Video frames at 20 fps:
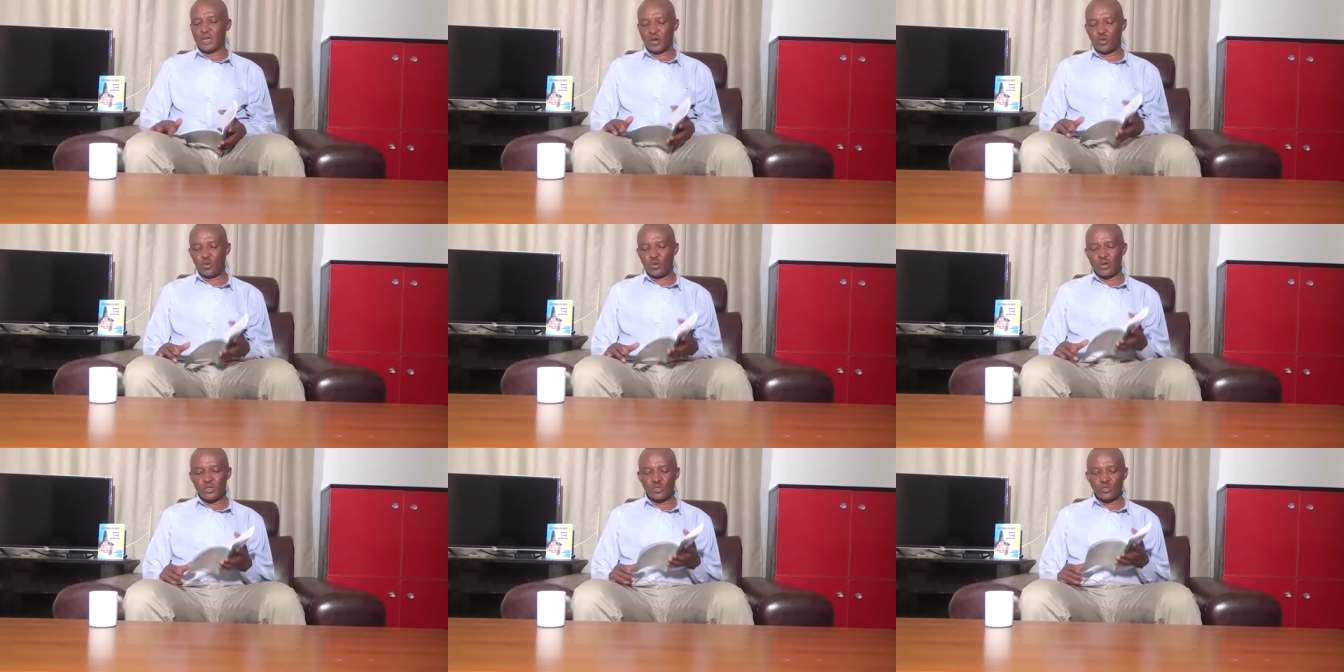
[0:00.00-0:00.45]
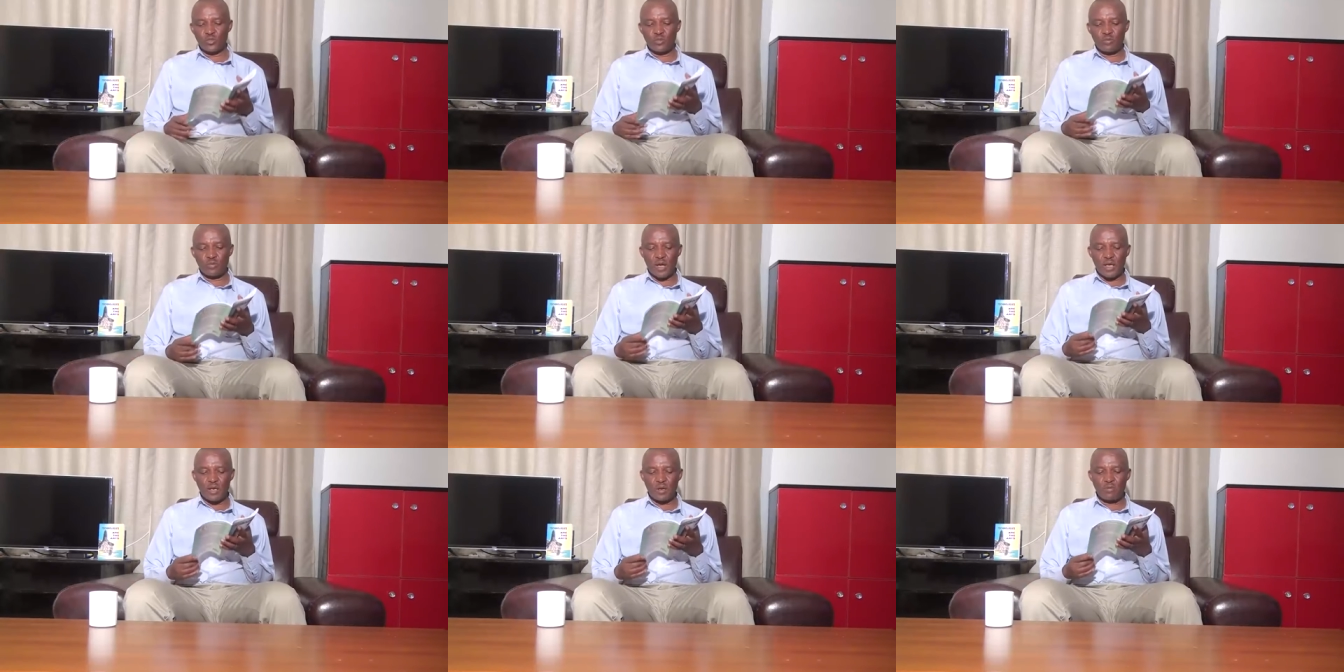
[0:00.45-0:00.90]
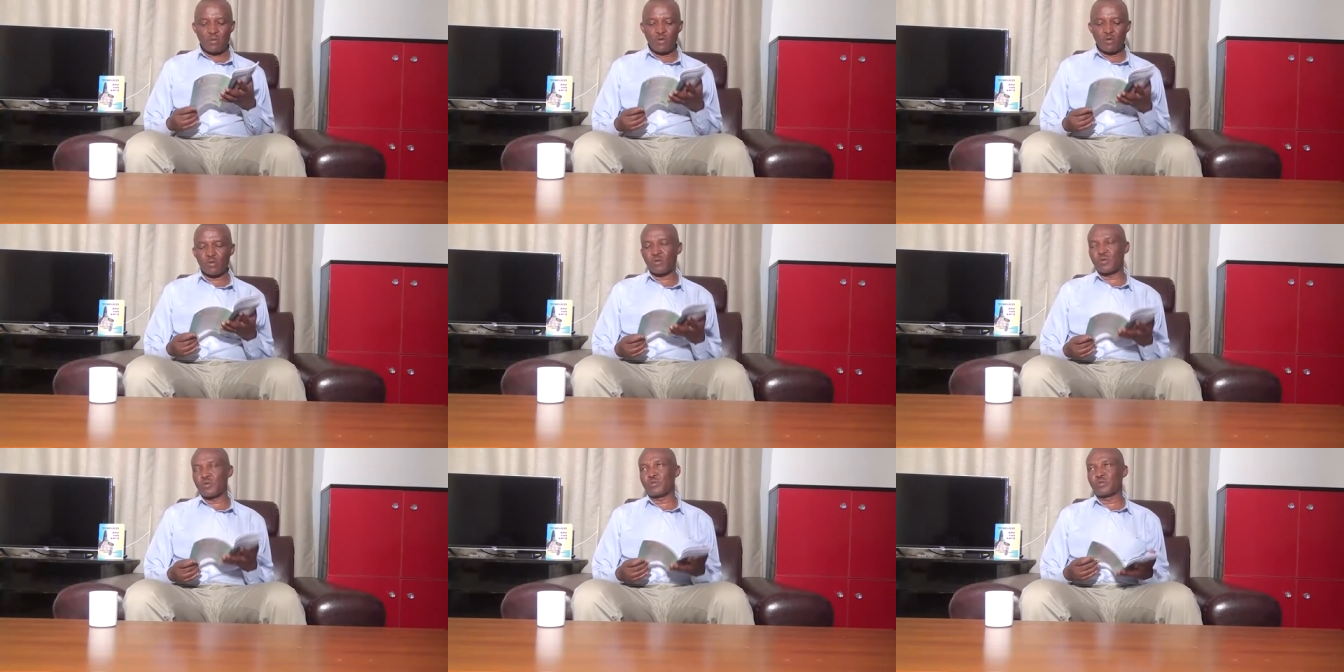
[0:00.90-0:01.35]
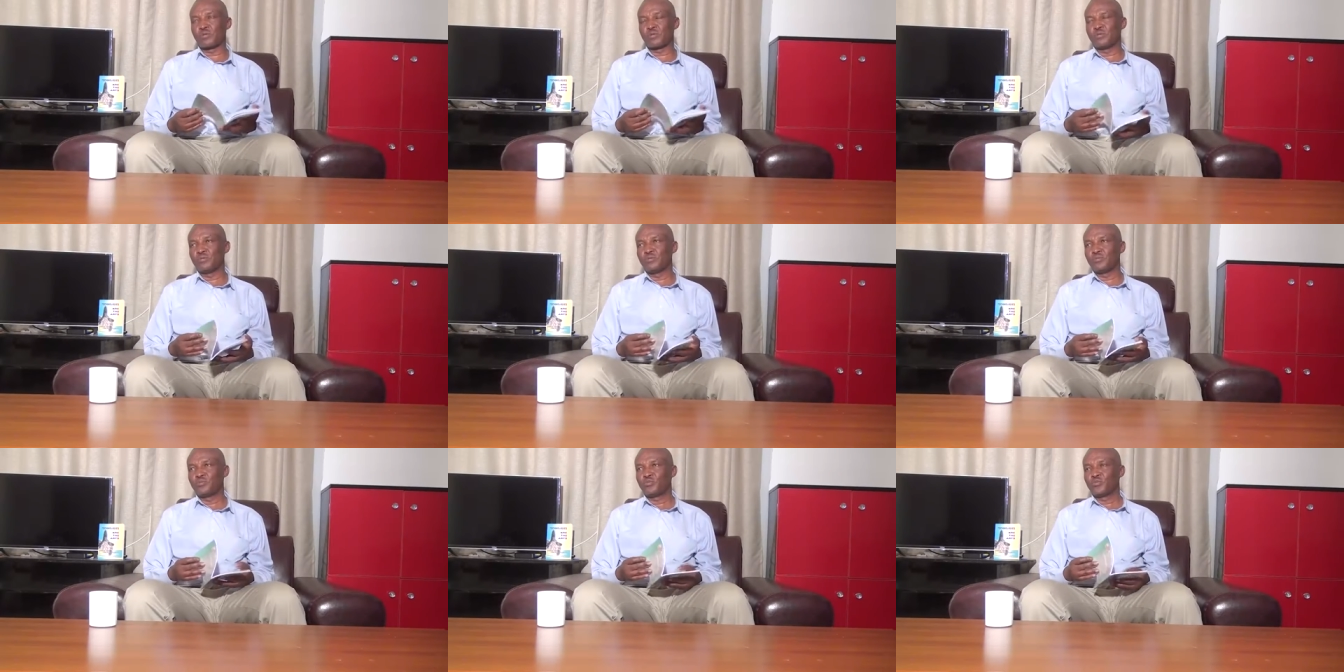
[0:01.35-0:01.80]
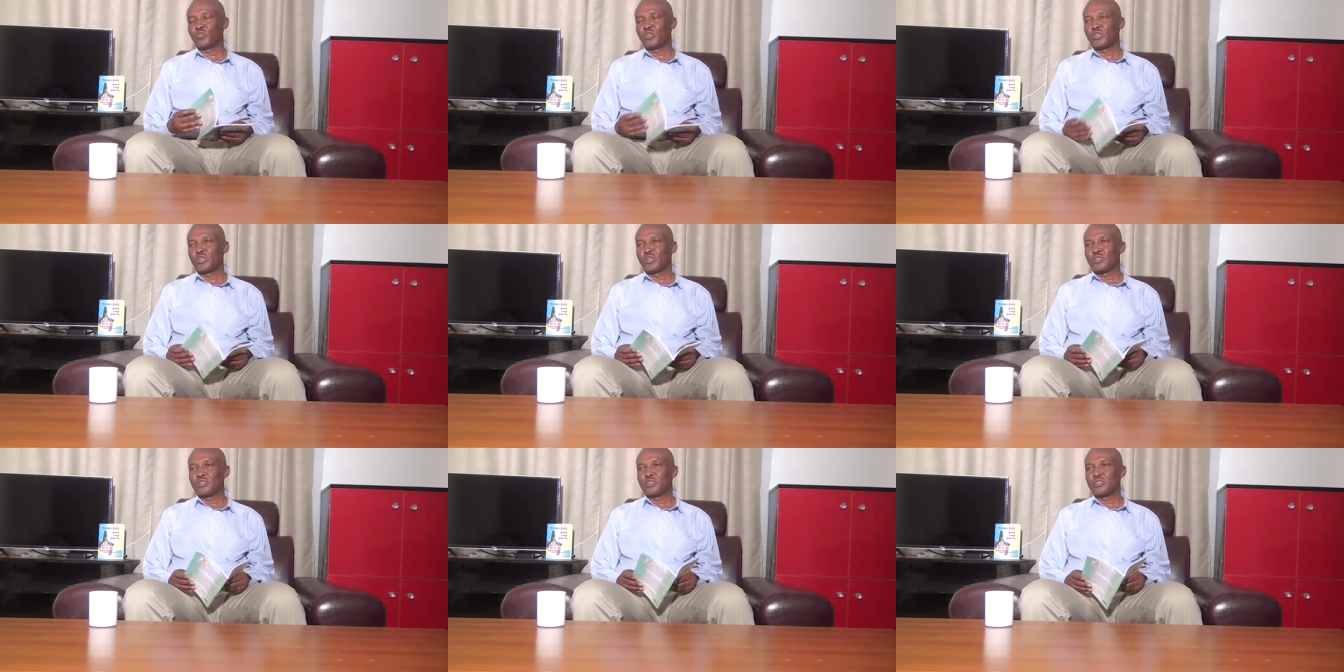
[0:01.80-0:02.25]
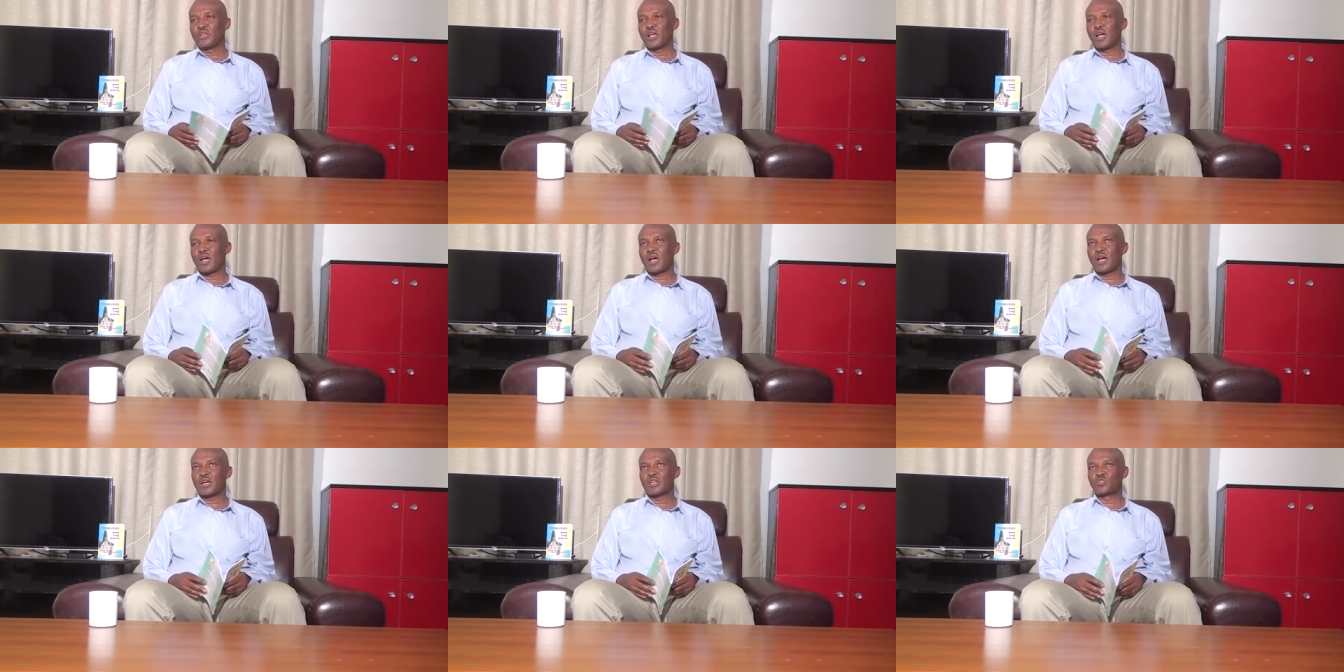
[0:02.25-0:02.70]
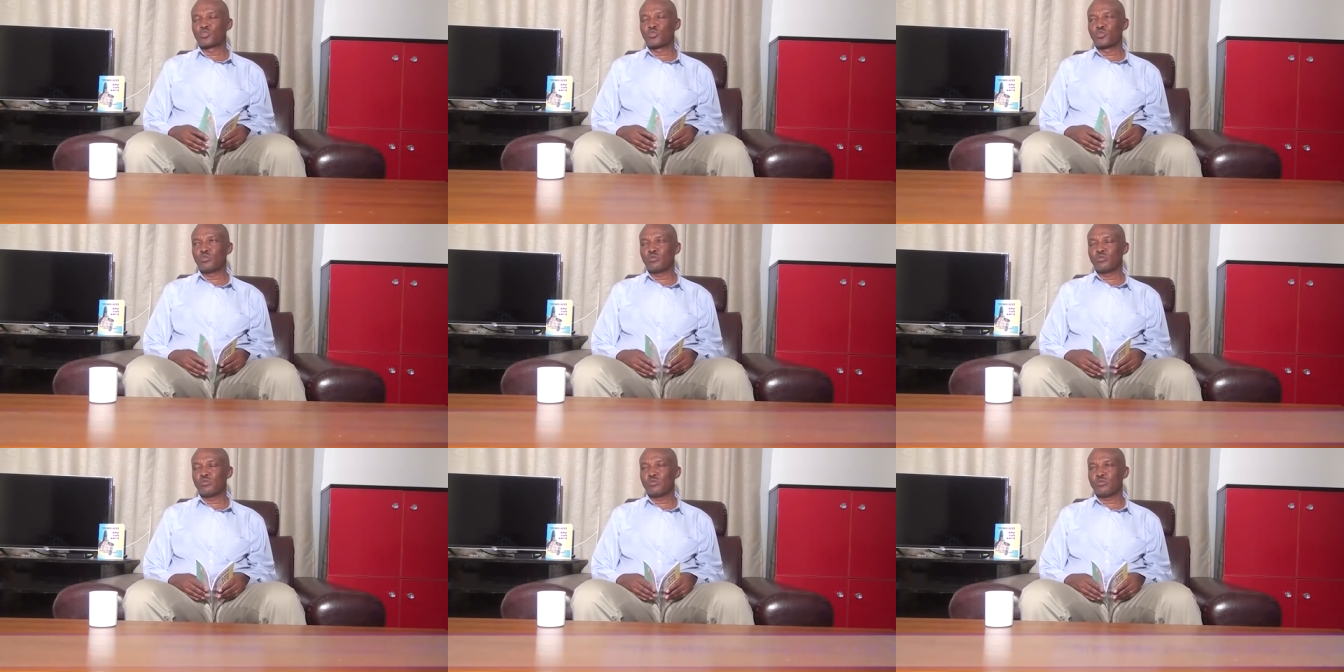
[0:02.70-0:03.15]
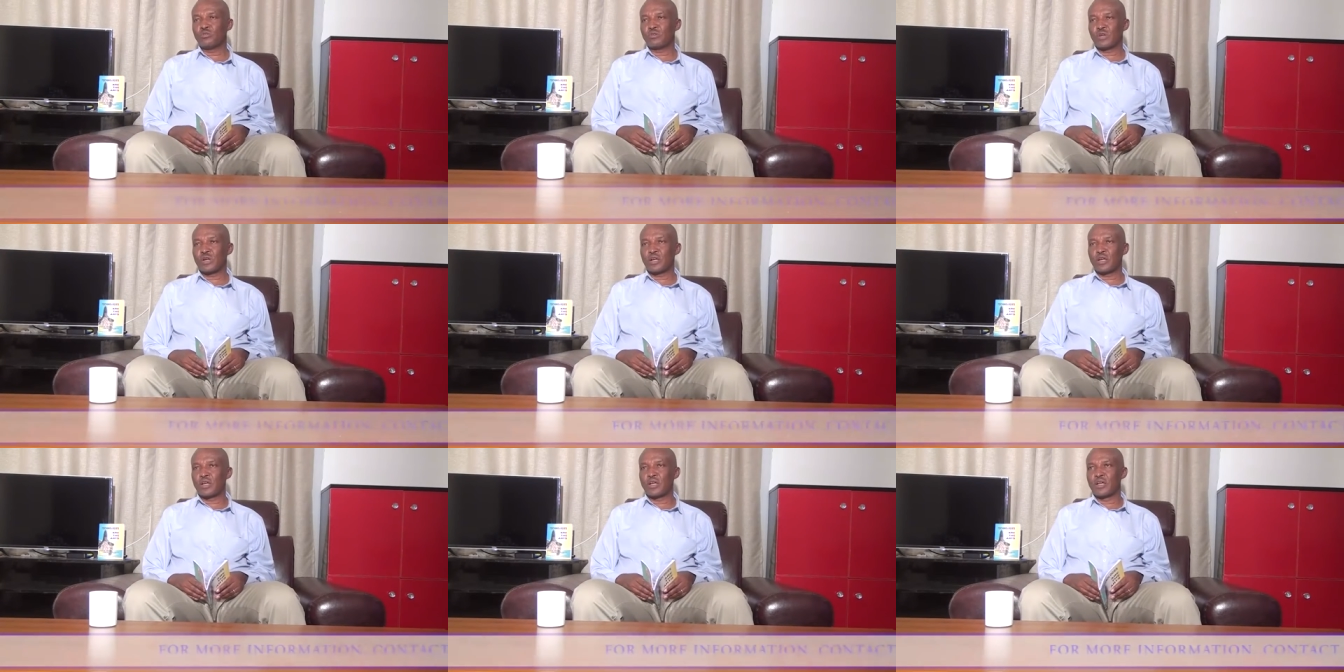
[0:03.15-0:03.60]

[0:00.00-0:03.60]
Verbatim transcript: according to my book, there are two uh,